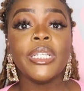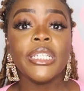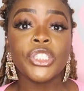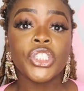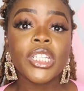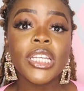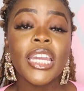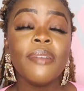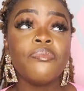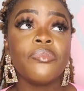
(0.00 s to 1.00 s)

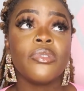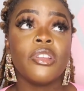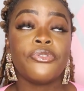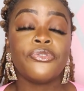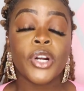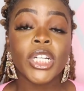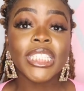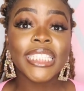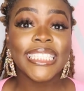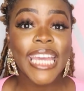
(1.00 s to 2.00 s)
initially, the
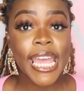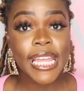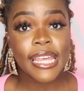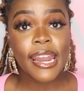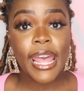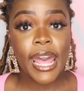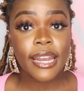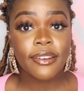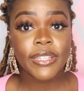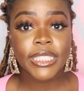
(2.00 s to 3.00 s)
first day that I
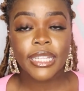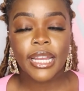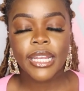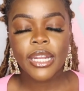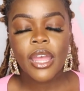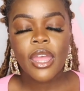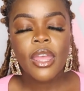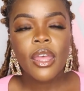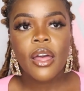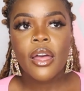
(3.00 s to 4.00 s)
had Invisalign,
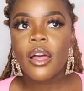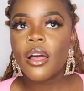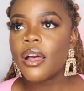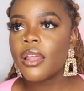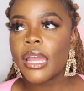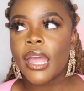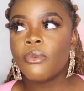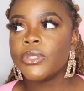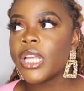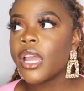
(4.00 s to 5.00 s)
like
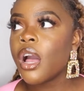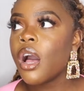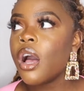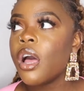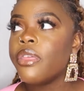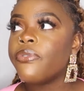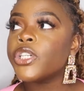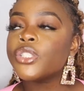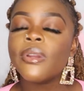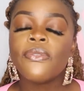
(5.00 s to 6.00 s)
I was like, the
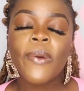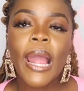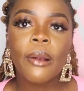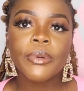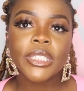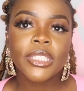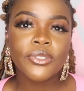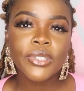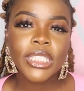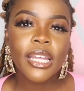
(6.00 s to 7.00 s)
first 24 hours, because
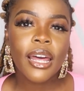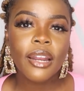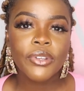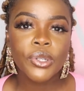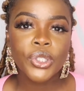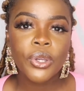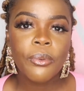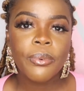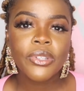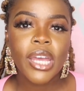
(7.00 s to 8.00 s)
you'll see a lot of
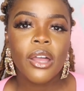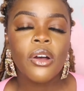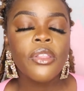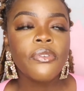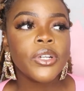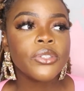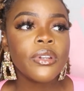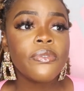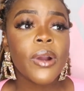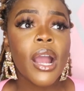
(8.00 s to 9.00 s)
YouTubes like, oh, the first
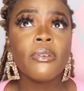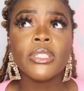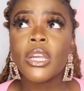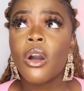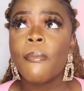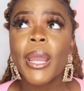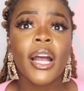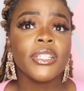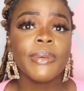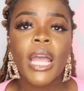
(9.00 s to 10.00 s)
24 hours, like, oh my
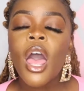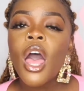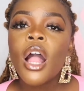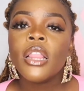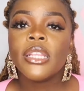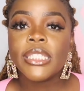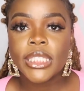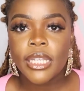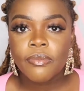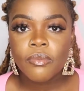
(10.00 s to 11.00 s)
gosh, oh my god.
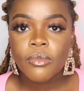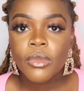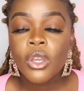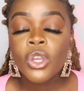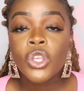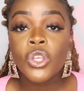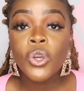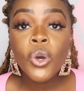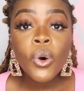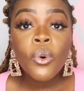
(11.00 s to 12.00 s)
Listen,
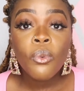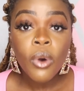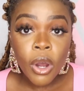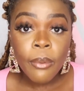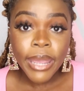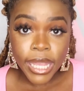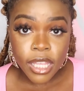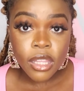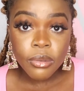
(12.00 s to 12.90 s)
you will make it